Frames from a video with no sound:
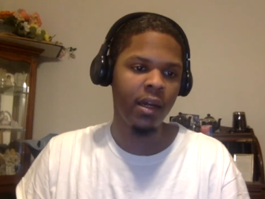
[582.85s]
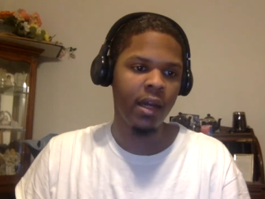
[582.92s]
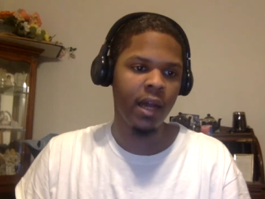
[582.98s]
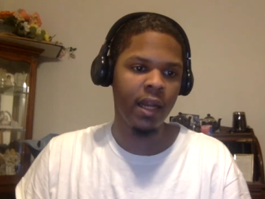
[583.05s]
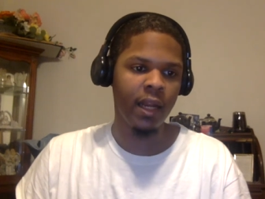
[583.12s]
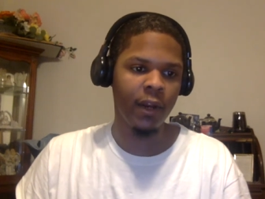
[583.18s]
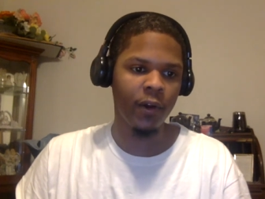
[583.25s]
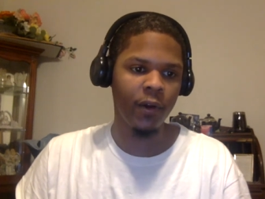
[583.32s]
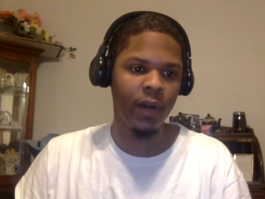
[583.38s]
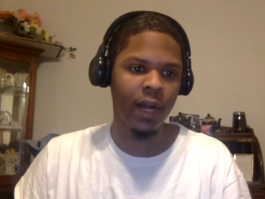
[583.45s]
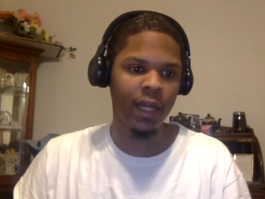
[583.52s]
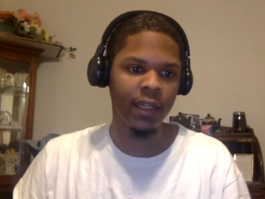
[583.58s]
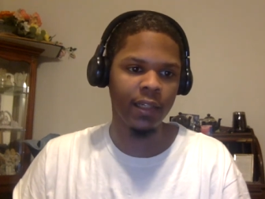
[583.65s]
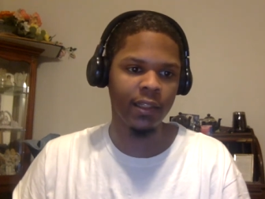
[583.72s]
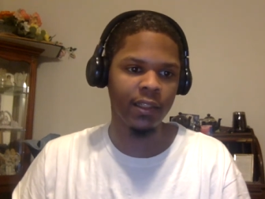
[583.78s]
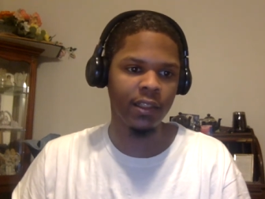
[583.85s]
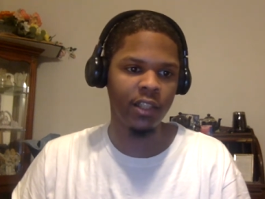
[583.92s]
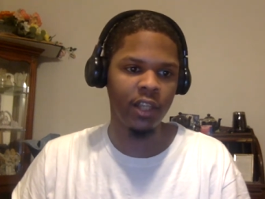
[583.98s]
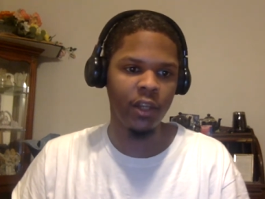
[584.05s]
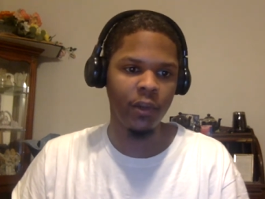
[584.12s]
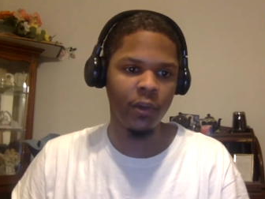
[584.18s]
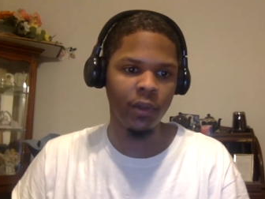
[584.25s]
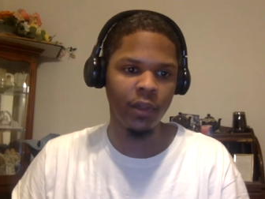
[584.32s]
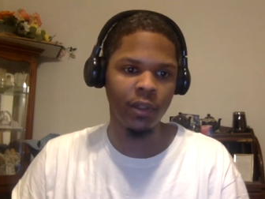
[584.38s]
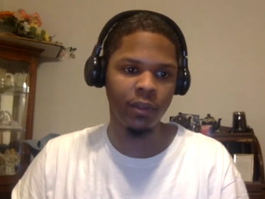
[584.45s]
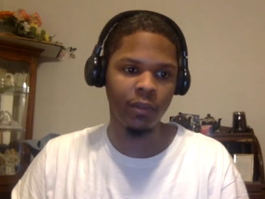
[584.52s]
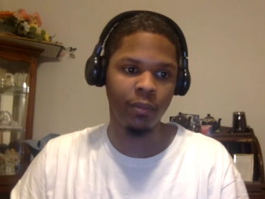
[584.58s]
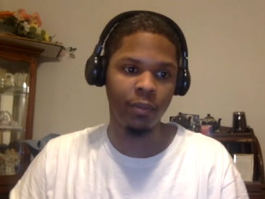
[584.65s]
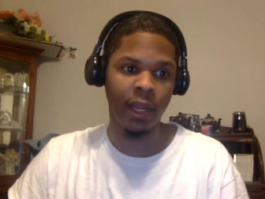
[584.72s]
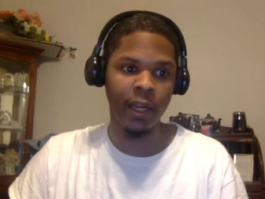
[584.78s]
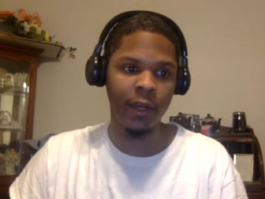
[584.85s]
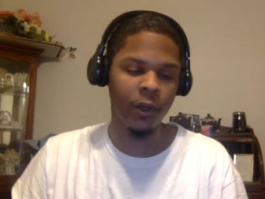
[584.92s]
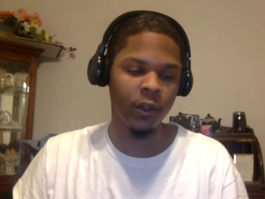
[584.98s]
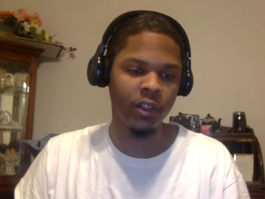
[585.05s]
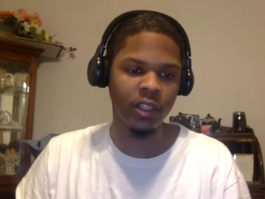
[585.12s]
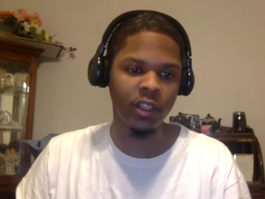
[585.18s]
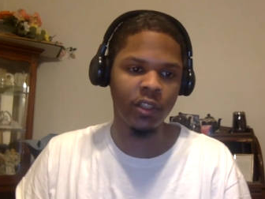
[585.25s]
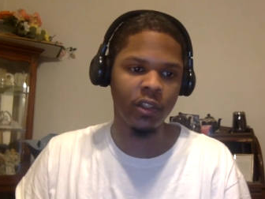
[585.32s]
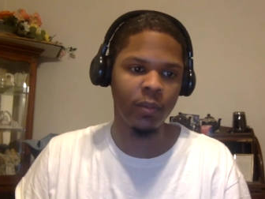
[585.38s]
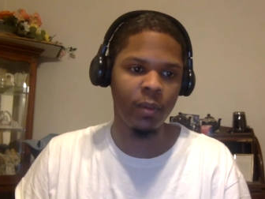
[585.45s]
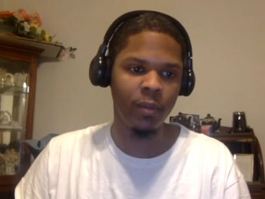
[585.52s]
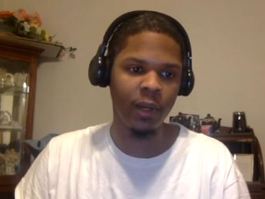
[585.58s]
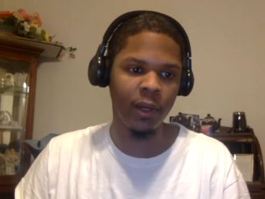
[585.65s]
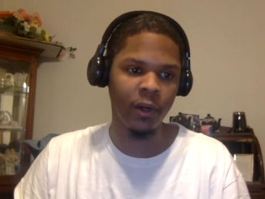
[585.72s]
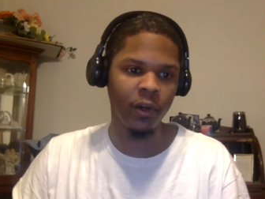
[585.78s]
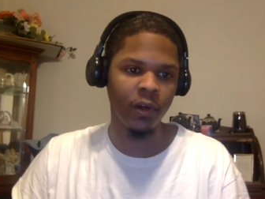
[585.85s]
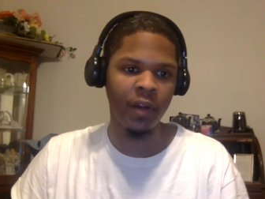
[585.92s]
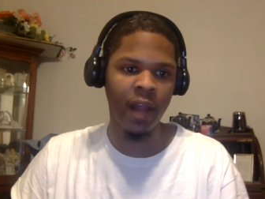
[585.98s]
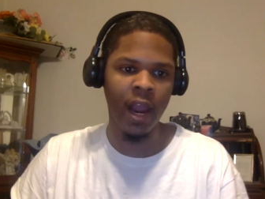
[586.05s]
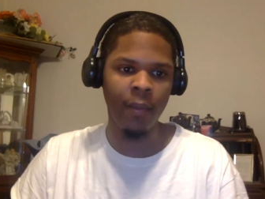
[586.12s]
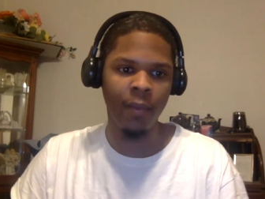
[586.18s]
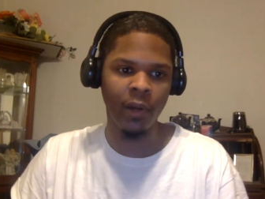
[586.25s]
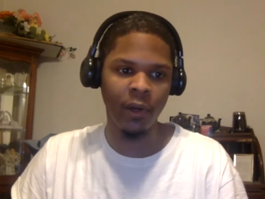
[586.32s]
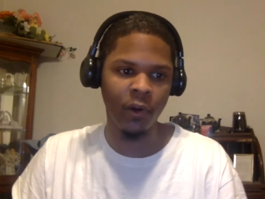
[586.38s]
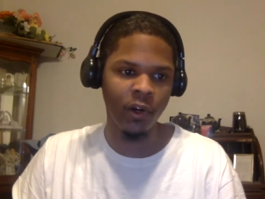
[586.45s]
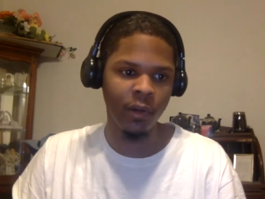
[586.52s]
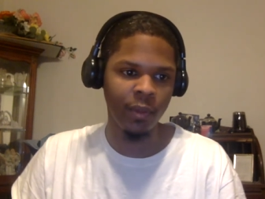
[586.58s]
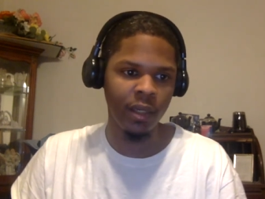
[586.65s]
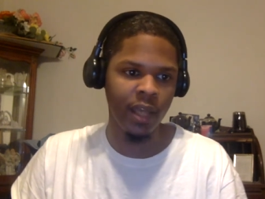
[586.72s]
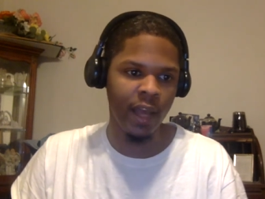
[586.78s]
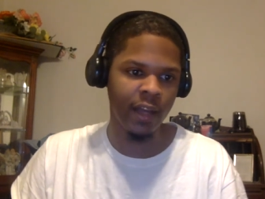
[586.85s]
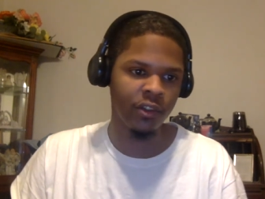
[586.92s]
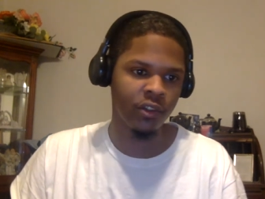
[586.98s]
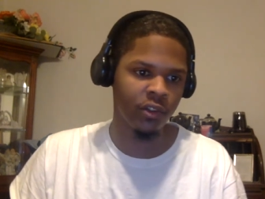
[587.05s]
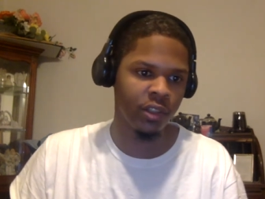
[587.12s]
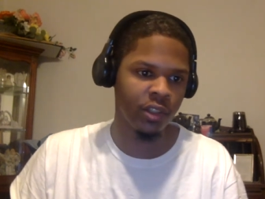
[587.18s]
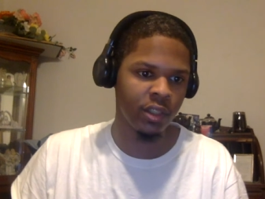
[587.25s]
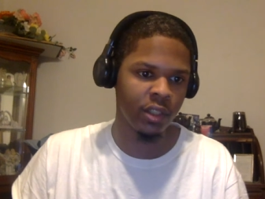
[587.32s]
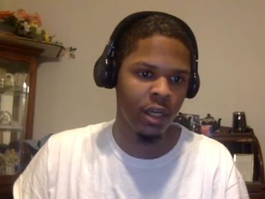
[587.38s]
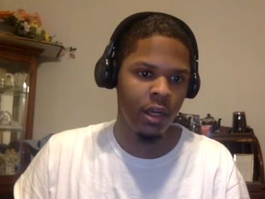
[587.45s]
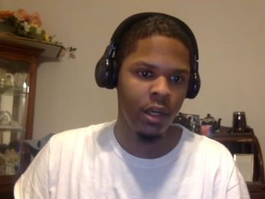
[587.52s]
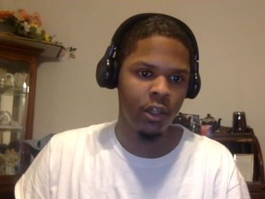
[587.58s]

and they're going to have to continue to play their system and play their game, and they're going to be dangerous.